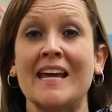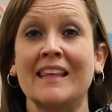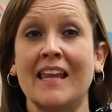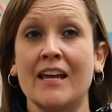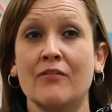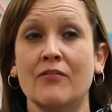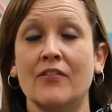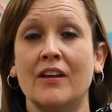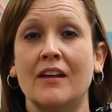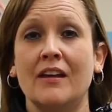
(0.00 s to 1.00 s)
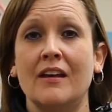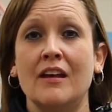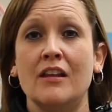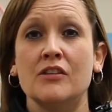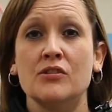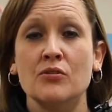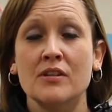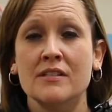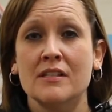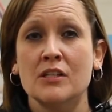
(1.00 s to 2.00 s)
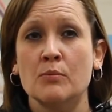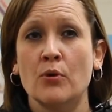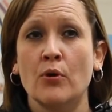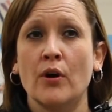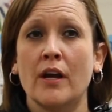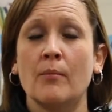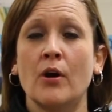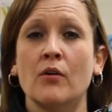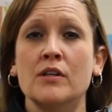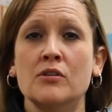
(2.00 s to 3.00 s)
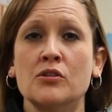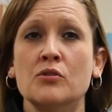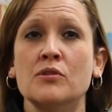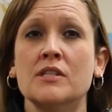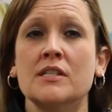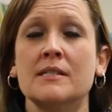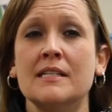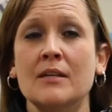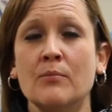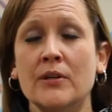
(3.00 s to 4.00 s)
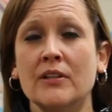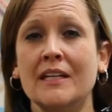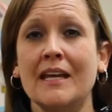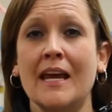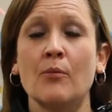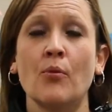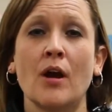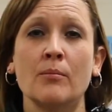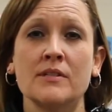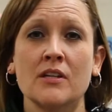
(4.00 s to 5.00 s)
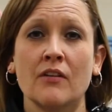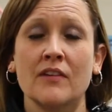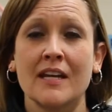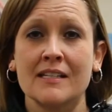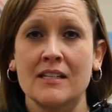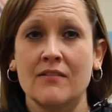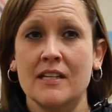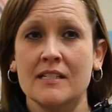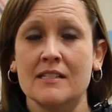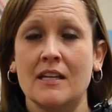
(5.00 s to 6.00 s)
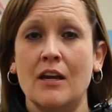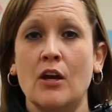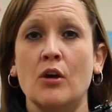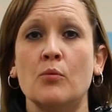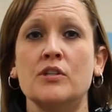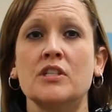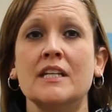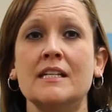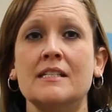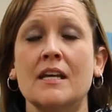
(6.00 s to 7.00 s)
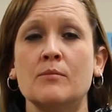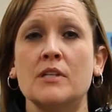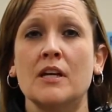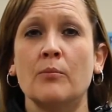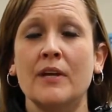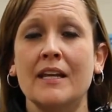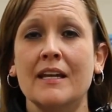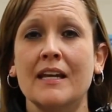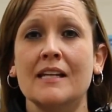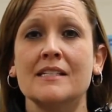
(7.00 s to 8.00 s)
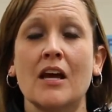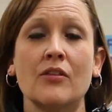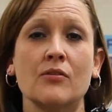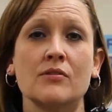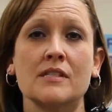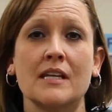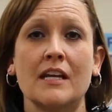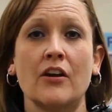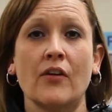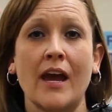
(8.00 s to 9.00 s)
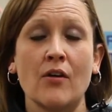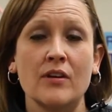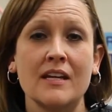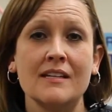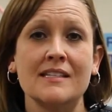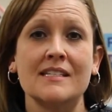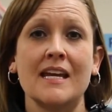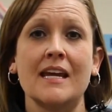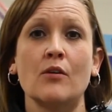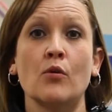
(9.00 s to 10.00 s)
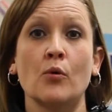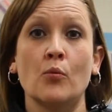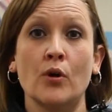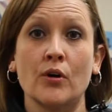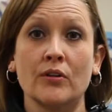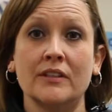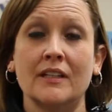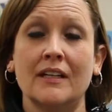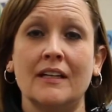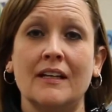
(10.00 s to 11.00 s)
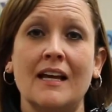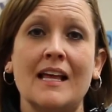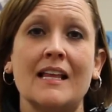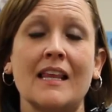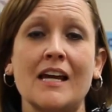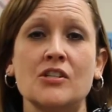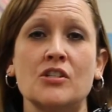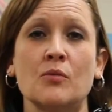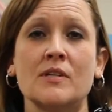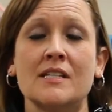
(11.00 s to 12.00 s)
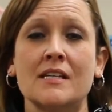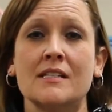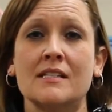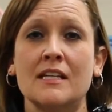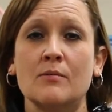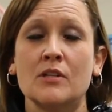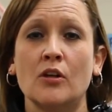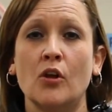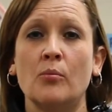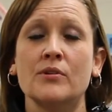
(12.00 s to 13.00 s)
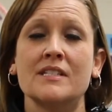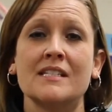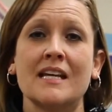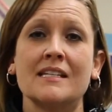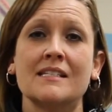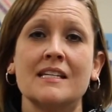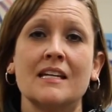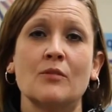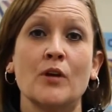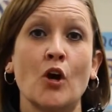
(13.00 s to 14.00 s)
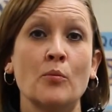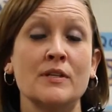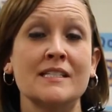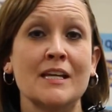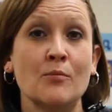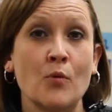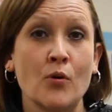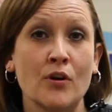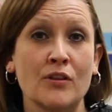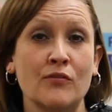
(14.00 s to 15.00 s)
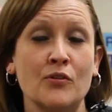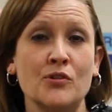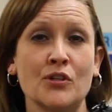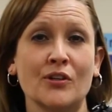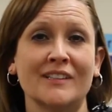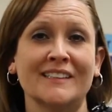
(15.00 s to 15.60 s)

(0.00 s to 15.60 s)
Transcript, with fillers: and life. The students in this program are introduced to team building and problem solving activities, which leads them to competing against others in our county, state, or world. Last year we sent a team to Globals in Tennessee and we hope to send more in the future.